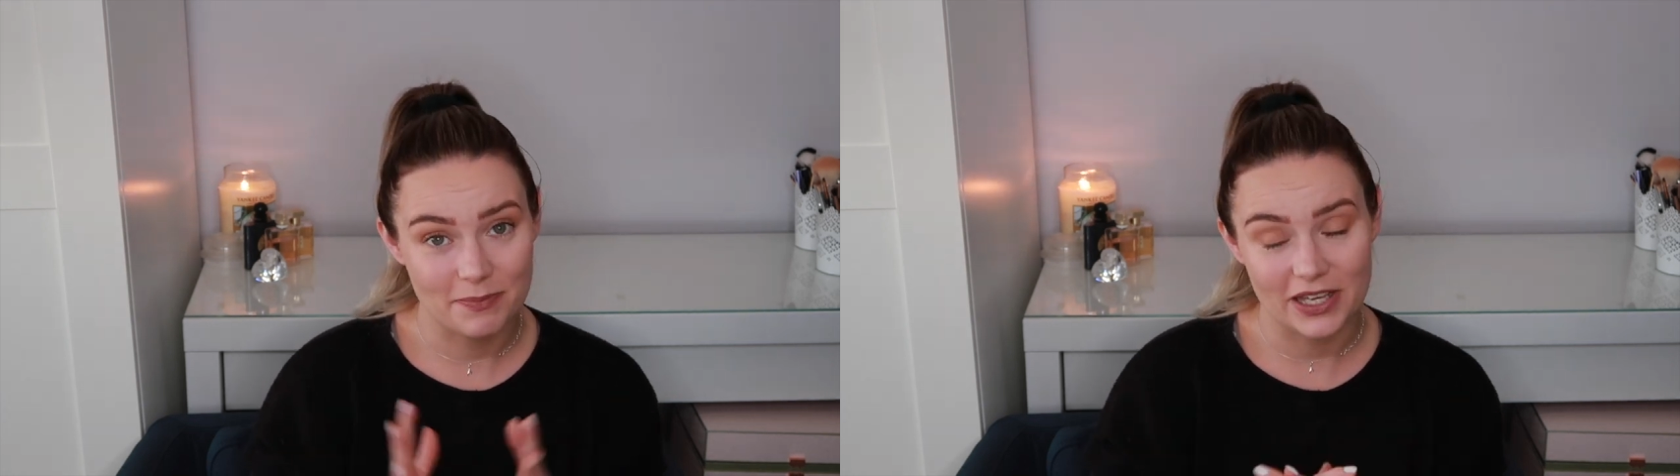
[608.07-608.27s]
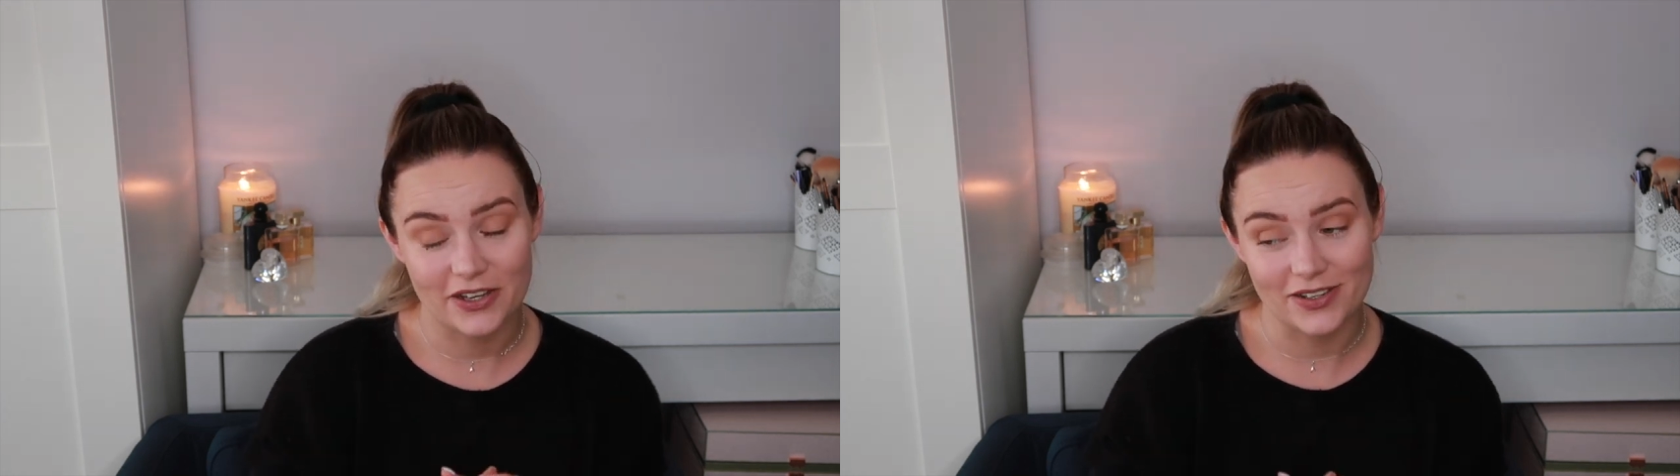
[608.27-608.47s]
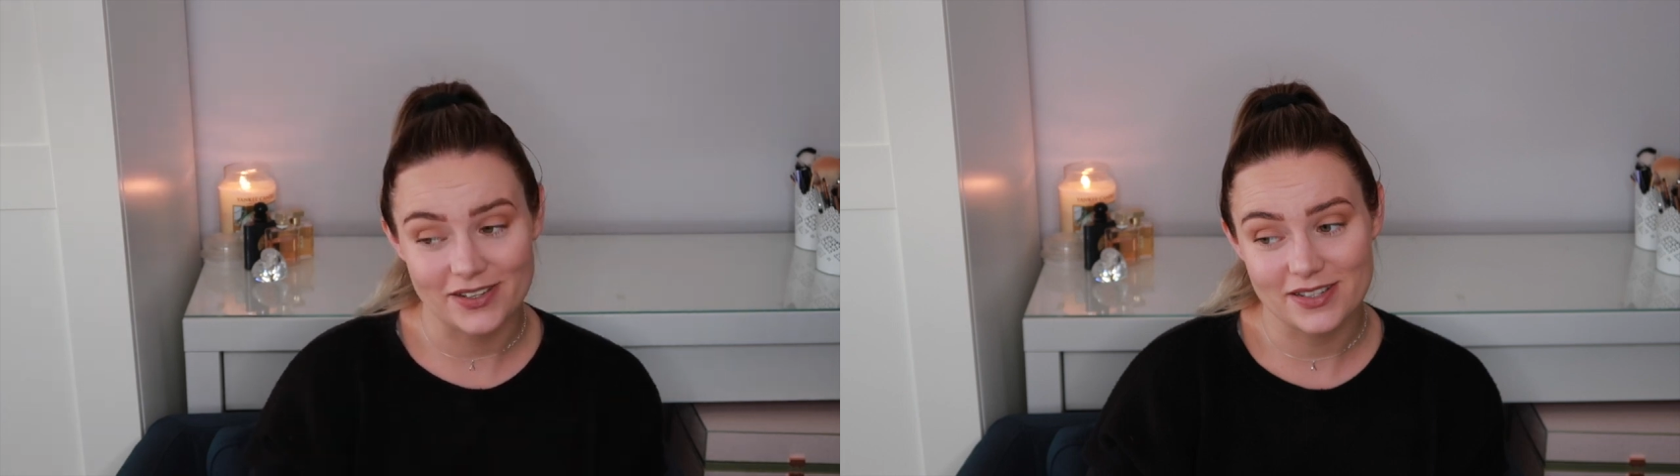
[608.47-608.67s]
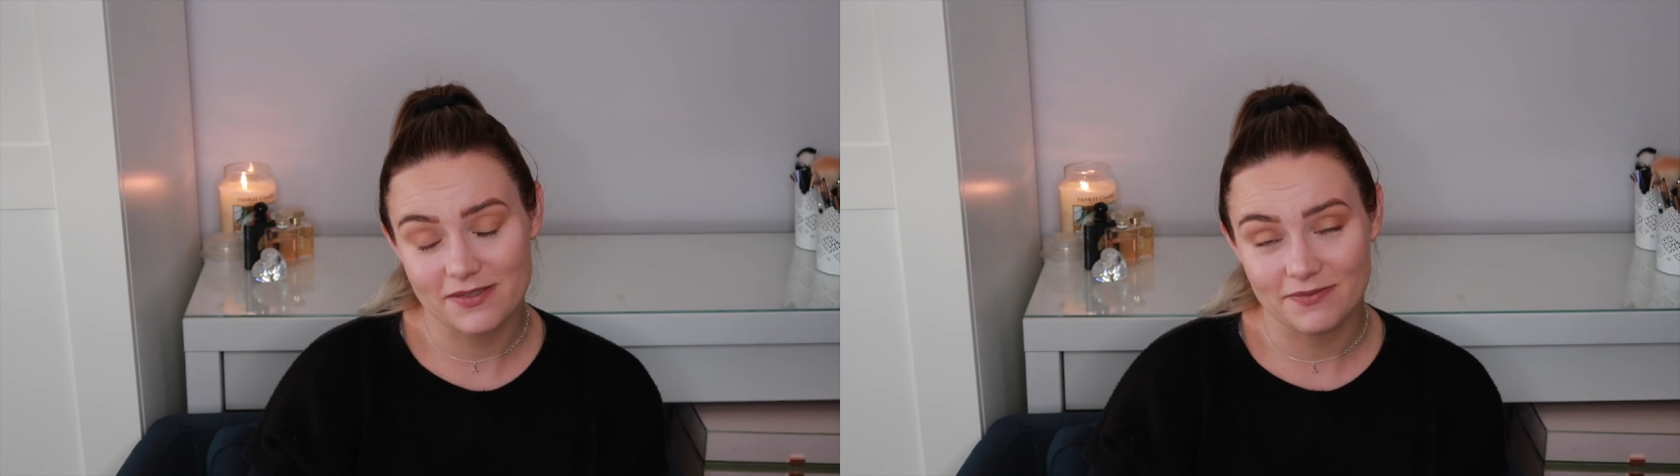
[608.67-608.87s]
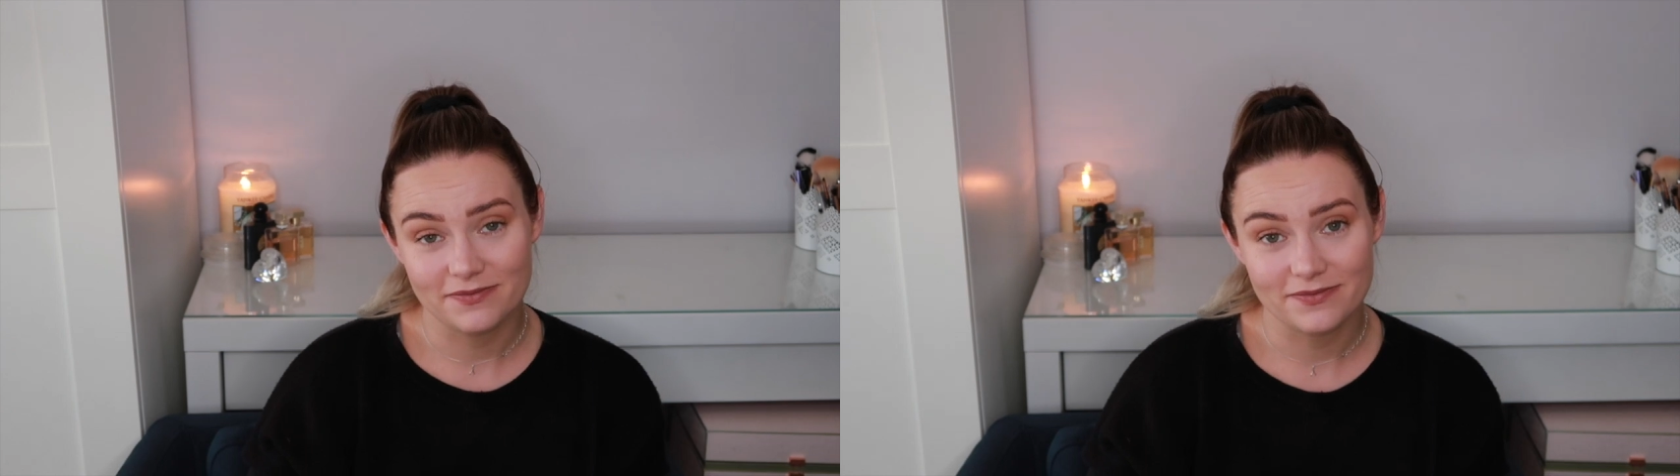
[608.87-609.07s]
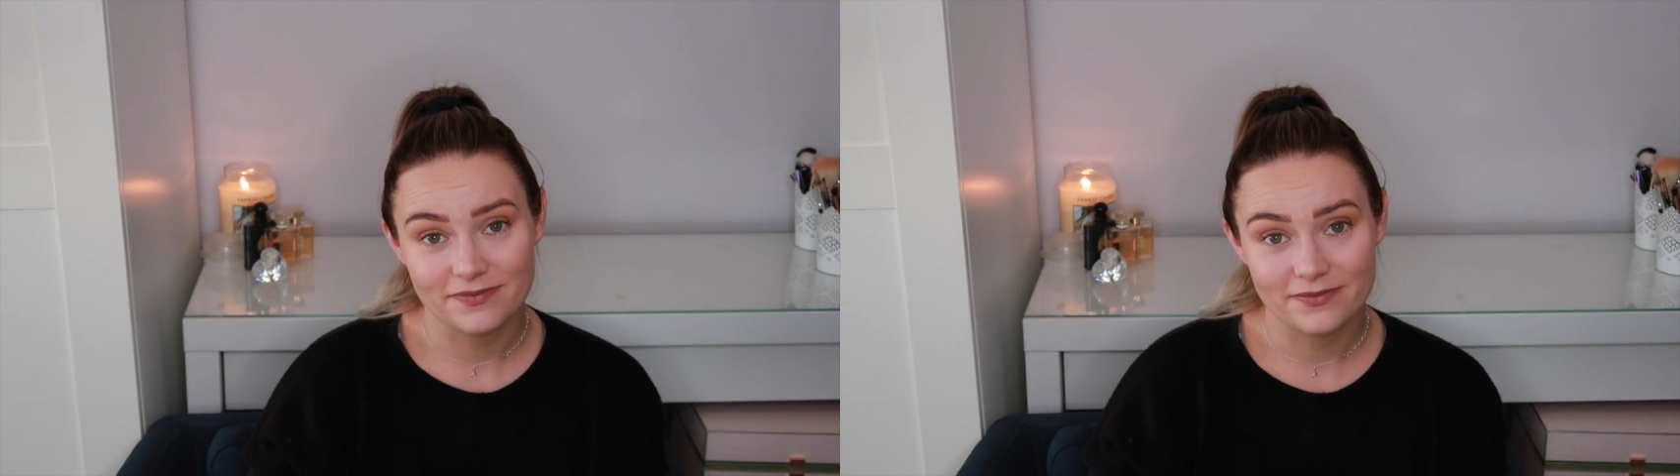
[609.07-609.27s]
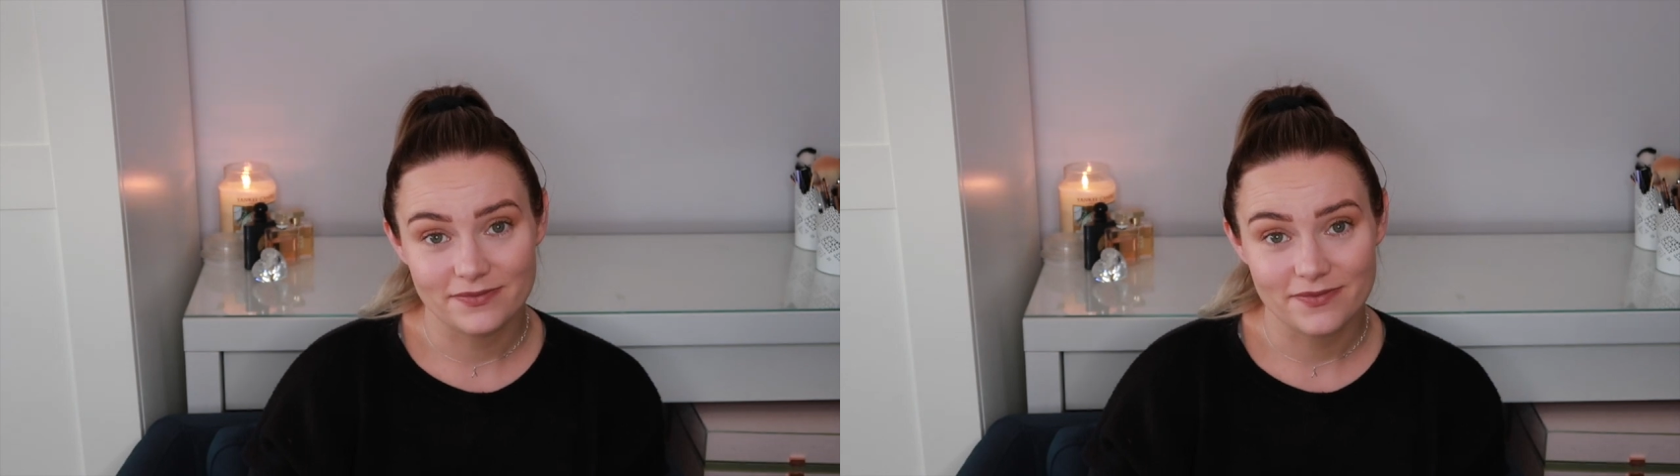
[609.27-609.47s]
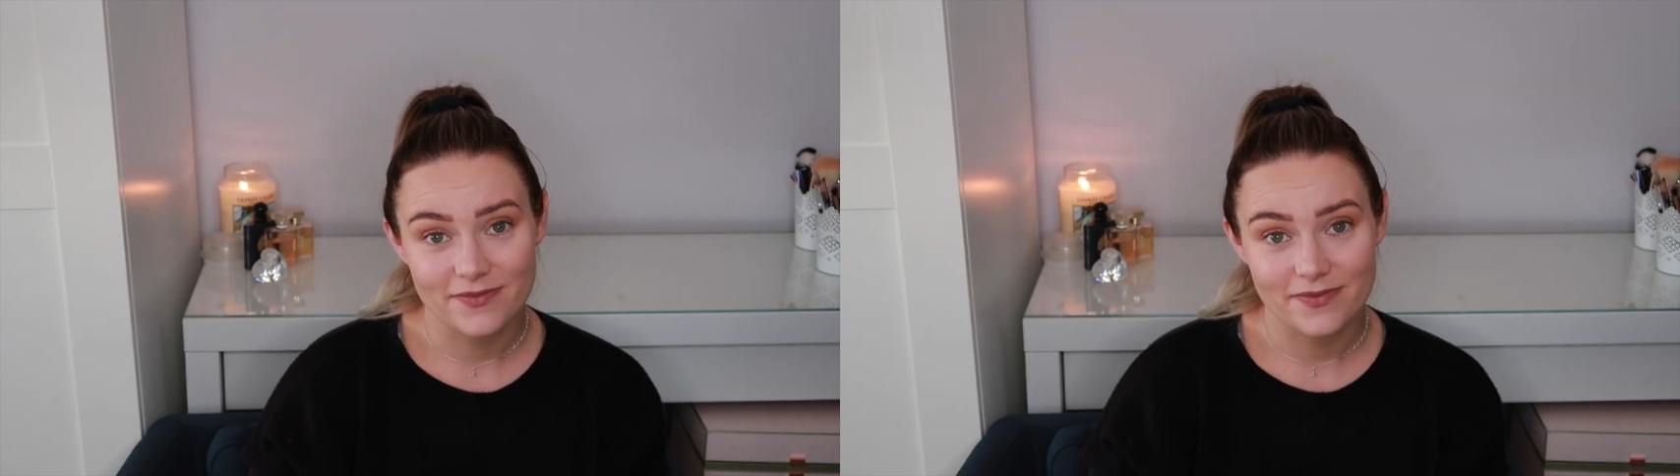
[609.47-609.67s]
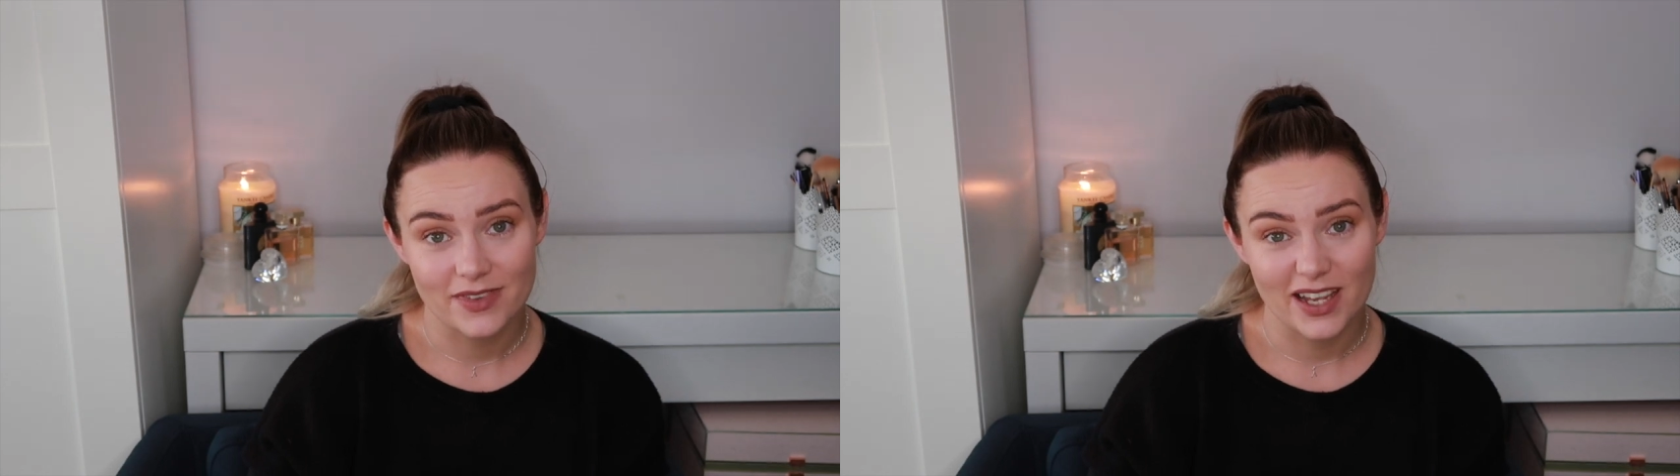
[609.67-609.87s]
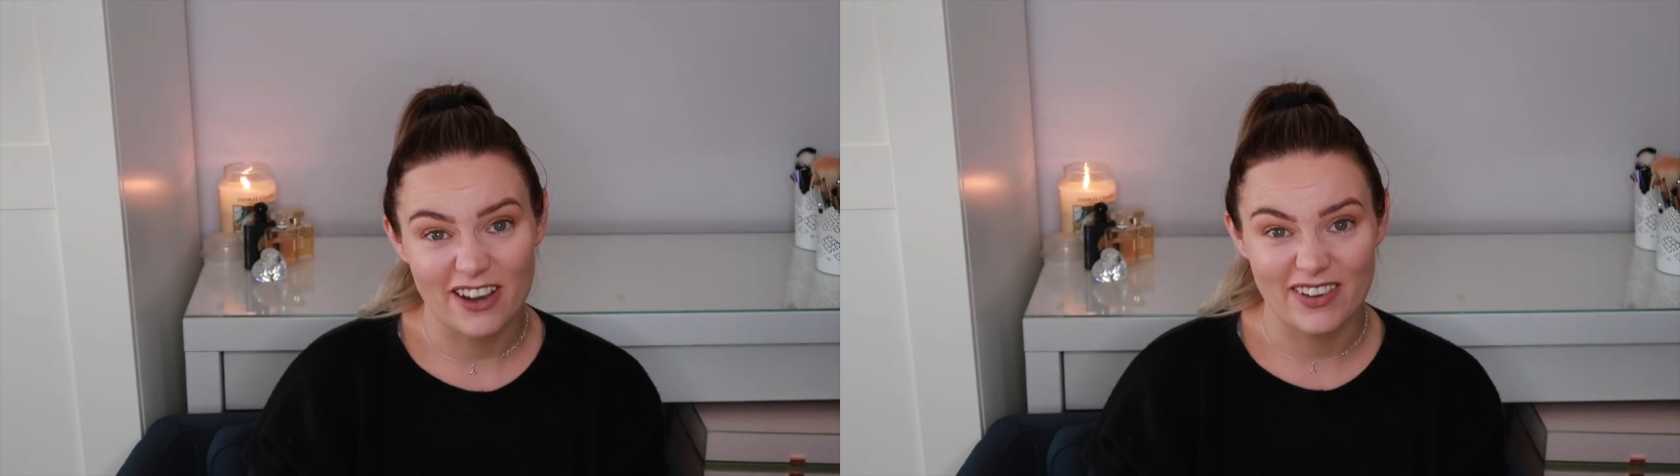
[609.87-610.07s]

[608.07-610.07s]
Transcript: because I